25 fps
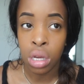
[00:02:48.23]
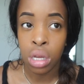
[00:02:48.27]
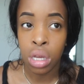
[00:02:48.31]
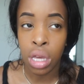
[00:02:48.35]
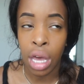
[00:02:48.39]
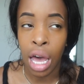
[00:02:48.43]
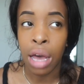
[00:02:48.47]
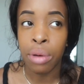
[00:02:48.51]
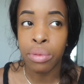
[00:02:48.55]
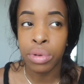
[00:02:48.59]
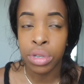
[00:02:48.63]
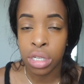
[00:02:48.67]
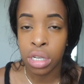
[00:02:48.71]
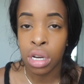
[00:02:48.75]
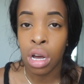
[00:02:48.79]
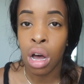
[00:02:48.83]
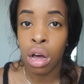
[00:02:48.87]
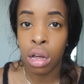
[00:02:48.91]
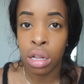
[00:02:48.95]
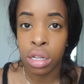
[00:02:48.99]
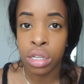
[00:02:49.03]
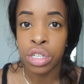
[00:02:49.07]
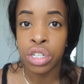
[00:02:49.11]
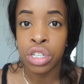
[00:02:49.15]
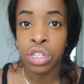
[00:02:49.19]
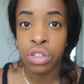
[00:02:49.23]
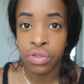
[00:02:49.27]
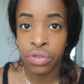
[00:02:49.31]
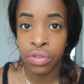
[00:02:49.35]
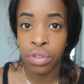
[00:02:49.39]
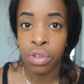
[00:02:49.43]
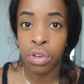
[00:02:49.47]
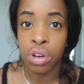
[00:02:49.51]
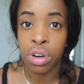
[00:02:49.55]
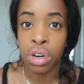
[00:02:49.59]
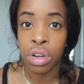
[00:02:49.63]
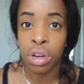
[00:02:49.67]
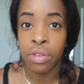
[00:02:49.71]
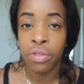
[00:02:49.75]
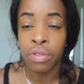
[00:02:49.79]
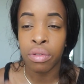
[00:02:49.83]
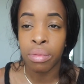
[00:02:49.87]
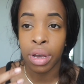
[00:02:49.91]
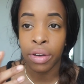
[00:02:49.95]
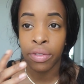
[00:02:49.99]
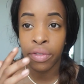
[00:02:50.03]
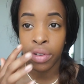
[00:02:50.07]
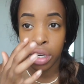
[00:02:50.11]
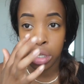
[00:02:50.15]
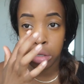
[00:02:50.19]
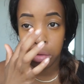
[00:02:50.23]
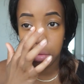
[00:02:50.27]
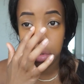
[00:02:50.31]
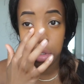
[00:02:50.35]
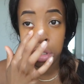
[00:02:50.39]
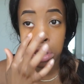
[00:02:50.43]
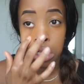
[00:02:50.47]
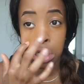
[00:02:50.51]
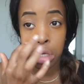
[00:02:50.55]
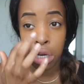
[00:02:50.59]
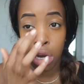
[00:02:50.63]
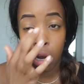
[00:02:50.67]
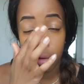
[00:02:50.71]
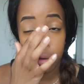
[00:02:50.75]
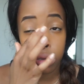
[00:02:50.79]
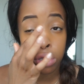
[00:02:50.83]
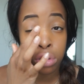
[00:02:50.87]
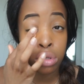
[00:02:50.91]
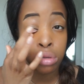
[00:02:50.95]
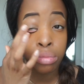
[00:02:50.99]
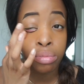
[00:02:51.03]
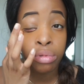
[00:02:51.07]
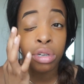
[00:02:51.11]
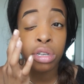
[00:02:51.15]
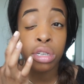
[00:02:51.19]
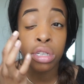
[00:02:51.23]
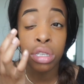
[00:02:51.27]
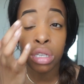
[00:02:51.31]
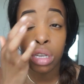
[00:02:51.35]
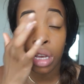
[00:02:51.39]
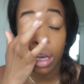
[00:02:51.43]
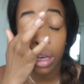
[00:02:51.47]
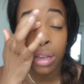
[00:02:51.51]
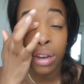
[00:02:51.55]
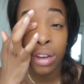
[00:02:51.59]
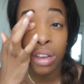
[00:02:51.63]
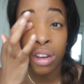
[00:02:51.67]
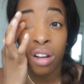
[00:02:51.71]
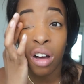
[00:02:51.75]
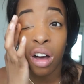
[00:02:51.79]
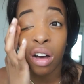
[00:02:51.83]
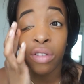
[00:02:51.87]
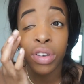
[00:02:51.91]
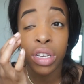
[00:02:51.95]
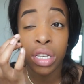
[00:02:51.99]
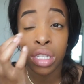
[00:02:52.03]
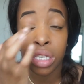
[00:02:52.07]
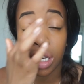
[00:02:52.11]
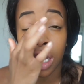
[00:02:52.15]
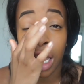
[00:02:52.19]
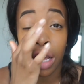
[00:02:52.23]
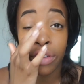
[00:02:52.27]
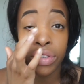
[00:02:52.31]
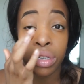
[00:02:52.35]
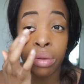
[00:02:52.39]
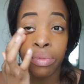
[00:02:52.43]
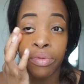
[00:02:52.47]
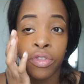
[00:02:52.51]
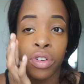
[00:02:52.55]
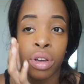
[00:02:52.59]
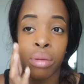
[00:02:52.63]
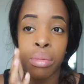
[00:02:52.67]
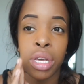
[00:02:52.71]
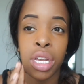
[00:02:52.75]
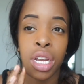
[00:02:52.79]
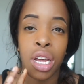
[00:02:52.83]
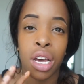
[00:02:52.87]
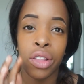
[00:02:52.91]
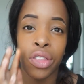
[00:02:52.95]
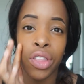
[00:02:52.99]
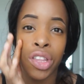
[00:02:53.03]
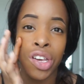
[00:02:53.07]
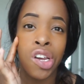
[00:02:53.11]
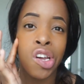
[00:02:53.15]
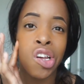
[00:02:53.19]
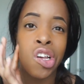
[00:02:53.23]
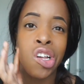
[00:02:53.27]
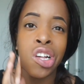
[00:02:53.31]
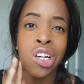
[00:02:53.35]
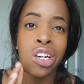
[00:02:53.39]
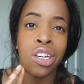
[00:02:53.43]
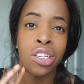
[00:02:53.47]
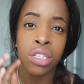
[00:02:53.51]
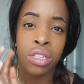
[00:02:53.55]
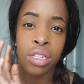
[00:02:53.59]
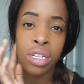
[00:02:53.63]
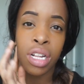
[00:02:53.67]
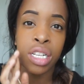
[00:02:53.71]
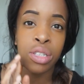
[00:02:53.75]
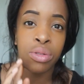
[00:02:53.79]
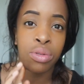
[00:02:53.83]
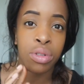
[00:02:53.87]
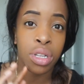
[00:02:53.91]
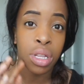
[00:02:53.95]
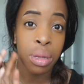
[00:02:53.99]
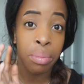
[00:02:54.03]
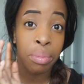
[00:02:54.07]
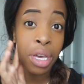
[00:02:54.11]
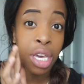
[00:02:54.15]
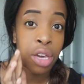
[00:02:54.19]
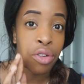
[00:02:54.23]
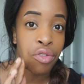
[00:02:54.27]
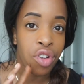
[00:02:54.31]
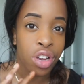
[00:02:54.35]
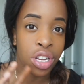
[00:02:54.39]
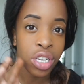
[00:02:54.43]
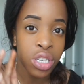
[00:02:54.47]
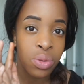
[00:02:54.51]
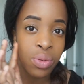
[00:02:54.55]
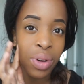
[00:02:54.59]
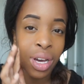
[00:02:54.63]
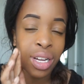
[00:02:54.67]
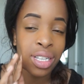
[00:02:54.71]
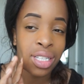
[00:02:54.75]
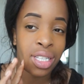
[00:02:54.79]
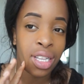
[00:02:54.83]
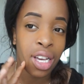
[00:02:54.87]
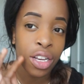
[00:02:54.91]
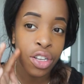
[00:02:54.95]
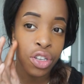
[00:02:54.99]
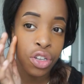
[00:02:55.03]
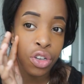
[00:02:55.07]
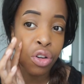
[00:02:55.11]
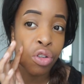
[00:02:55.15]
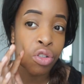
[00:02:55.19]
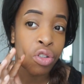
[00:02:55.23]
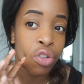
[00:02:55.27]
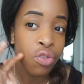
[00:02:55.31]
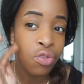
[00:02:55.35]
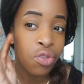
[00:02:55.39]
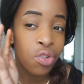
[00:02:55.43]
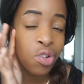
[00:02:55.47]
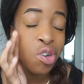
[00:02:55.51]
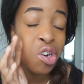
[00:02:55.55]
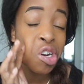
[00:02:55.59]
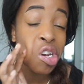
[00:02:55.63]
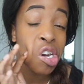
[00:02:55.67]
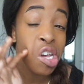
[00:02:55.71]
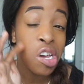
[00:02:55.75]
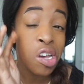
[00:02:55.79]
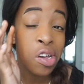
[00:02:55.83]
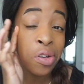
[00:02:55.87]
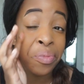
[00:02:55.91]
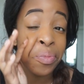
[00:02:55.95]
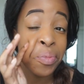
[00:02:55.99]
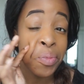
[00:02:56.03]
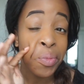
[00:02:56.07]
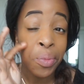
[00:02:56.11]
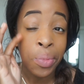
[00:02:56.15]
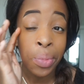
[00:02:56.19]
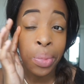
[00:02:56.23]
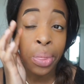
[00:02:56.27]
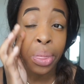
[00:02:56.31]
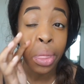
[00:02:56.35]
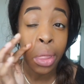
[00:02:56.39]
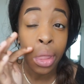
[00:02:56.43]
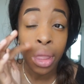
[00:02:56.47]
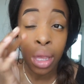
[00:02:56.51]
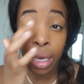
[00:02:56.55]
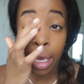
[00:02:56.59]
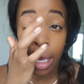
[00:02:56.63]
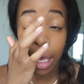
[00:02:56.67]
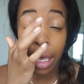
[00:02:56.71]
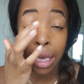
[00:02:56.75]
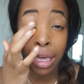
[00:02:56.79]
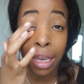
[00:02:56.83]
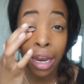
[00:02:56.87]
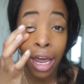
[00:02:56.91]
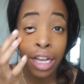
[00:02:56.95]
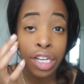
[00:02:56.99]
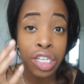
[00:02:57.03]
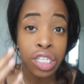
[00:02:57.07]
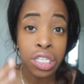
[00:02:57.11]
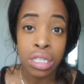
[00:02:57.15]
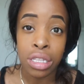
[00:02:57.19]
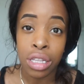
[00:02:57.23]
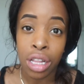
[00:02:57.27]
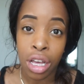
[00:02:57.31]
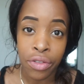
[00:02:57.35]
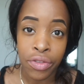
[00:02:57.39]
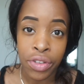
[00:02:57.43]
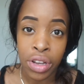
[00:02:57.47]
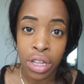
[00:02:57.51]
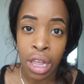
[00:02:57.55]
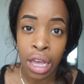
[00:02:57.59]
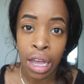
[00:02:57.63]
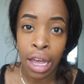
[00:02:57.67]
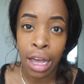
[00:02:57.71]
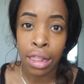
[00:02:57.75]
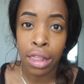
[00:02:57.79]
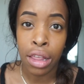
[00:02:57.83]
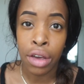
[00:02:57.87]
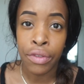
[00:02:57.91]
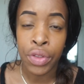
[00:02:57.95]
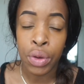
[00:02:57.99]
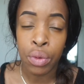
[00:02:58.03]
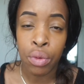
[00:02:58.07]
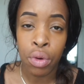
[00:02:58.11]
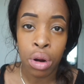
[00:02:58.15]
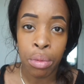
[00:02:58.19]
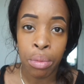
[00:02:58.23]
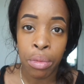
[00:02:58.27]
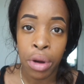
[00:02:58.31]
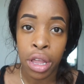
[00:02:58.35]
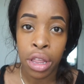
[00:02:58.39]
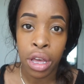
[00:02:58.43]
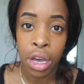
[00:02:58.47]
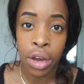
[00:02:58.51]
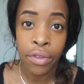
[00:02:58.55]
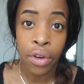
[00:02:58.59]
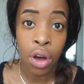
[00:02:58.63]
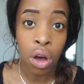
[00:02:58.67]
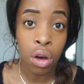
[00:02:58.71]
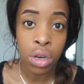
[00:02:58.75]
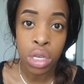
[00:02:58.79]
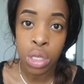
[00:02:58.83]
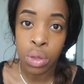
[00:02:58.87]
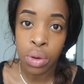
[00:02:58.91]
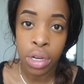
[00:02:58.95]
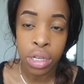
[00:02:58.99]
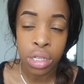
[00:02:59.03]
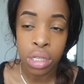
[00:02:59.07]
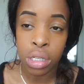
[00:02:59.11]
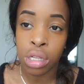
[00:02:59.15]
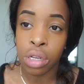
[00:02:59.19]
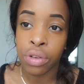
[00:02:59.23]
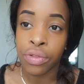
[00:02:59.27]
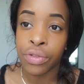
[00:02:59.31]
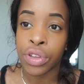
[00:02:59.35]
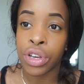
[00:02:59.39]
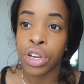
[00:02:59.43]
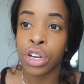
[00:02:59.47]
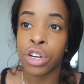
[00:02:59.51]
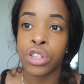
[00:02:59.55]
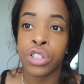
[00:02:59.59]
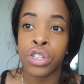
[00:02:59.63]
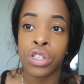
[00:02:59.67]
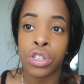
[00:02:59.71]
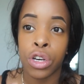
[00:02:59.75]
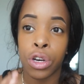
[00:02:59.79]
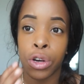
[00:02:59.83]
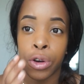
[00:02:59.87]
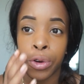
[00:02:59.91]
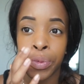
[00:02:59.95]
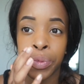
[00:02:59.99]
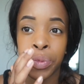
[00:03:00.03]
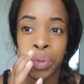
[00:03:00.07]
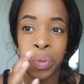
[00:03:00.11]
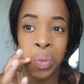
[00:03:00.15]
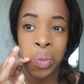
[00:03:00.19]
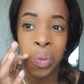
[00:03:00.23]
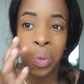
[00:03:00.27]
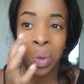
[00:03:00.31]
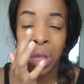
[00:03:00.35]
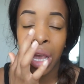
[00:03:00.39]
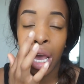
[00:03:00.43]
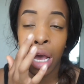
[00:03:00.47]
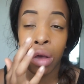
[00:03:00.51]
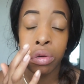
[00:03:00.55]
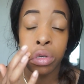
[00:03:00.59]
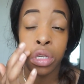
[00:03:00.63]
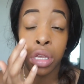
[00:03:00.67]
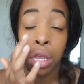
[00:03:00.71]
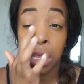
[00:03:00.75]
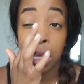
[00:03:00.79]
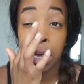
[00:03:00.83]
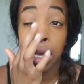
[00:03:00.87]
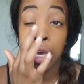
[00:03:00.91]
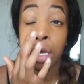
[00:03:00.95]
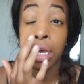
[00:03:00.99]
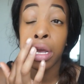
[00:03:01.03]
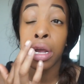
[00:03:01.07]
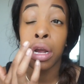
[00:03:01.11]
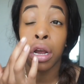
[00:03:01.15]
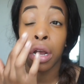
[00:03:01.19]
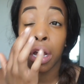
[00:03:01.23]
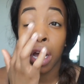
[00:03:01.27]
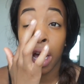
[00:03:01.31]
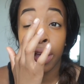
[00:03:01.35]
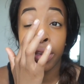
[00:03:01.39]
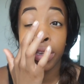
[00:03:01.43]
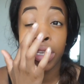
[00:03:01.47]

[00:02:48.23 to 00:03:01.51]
I went to college in Florida for my freshman year. I was super excited. Obviously, I have some family down there, so that's one of the main reasons why I decided to go to Florida. And I just loved it. Like, I love the warm weather. I've always wanted to live there. So I was there. I